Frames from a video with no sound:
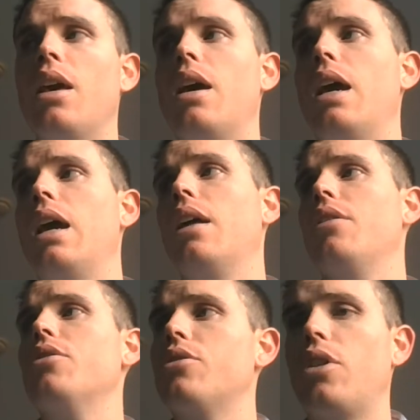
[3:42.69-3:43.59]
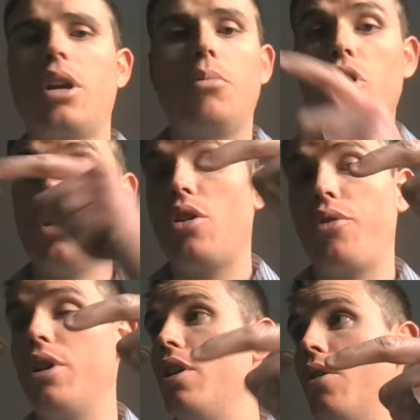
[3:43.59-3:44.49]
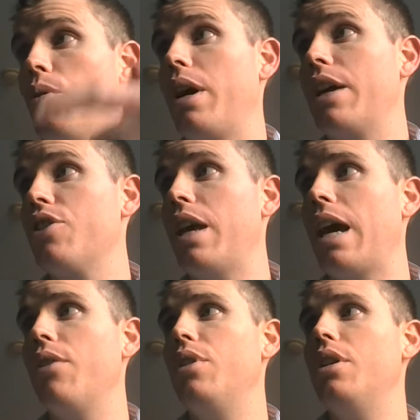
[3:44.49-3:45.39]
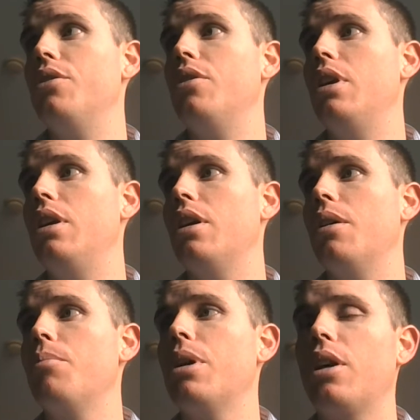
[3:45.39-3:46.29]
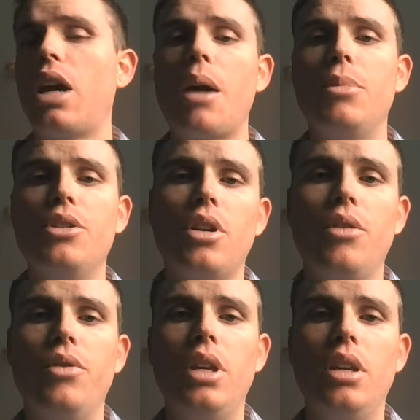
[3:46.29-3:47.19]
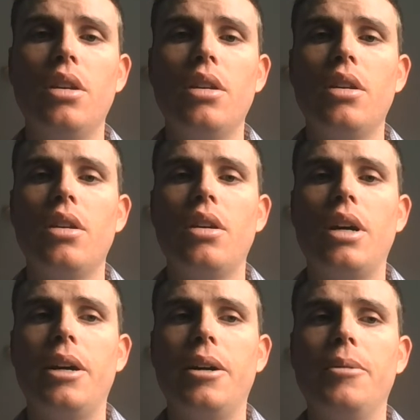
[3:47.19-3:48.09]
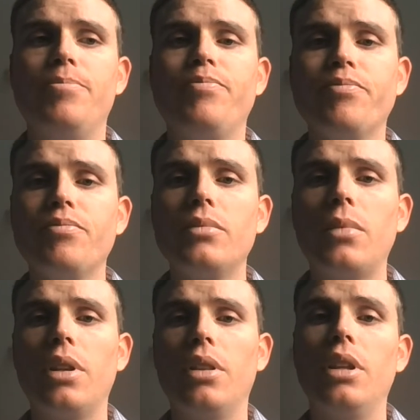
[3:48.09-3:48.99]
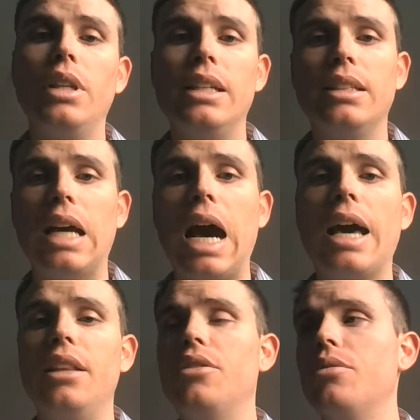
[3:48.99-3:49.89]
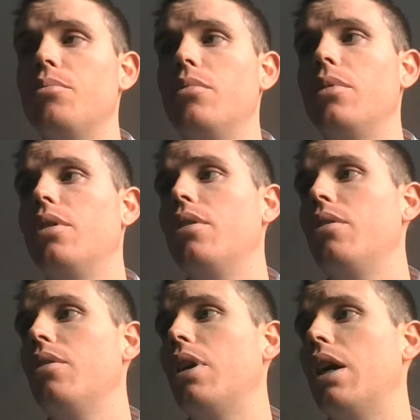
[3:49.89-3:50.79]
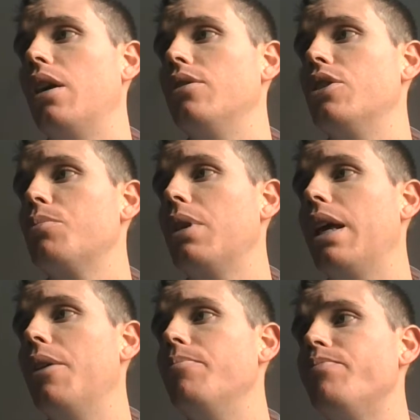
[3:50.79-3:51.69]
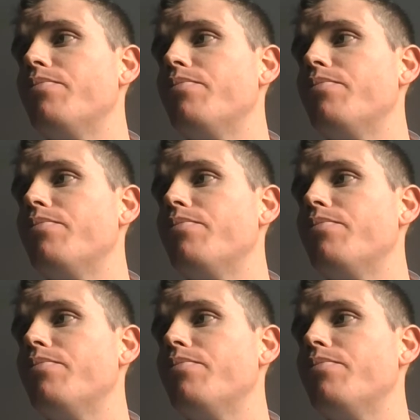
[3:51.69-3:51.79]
And sorry, I'm looking over here where I actually have the copies of the leaked guides displayed.